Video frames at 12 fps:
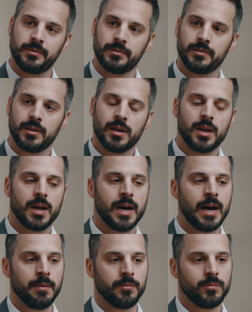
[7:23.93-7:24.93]
Mm
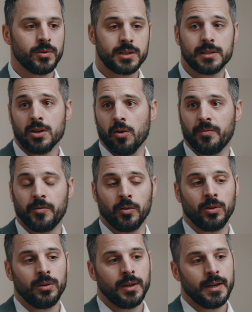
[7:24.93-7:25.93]
um, which is
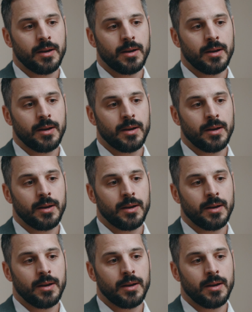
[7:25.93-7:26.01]
hopeful.